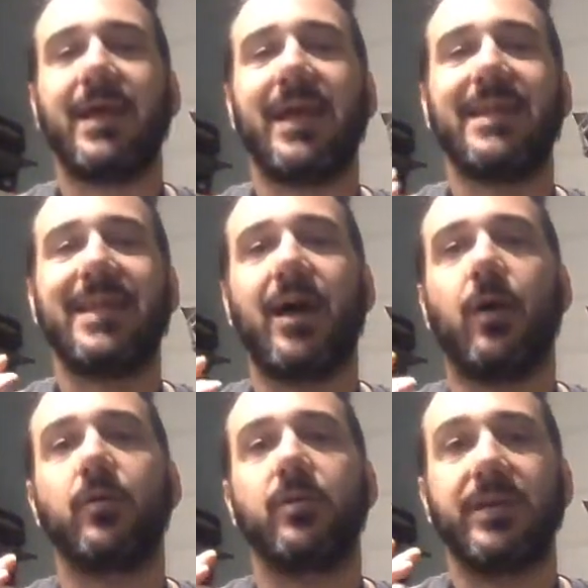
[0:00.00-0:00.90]
and
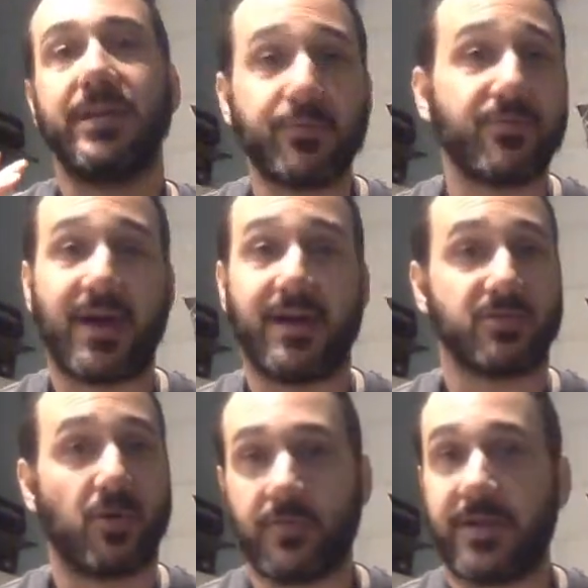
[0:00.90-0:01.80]
now improvise
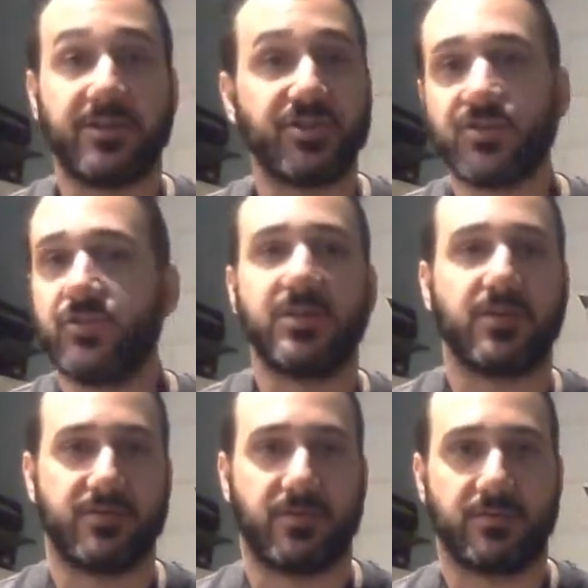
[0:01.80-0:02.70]
already just using
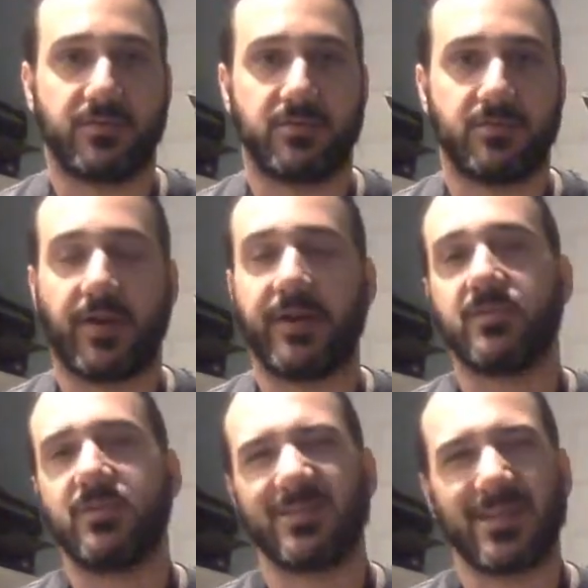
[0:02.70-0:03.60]
those notes, right? So
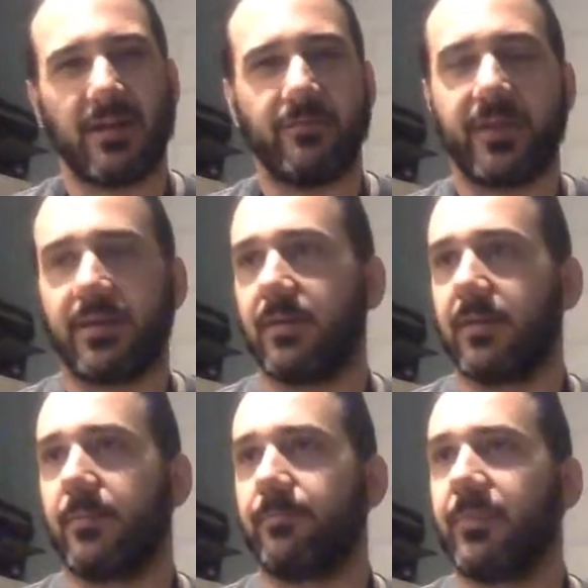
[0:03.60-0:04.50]
this is kind of like
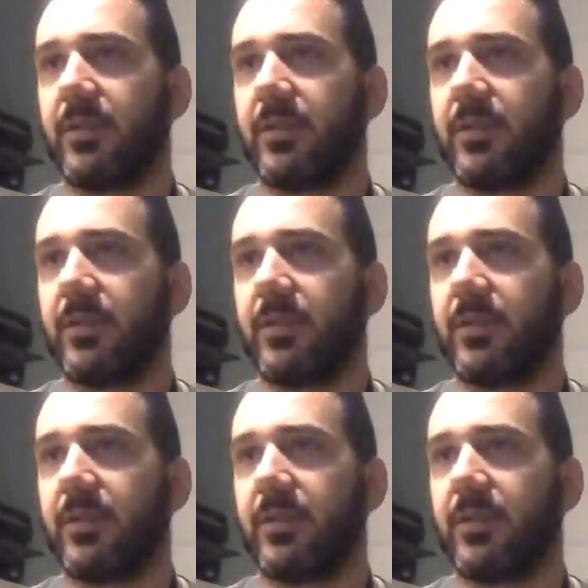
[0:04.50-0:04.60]
a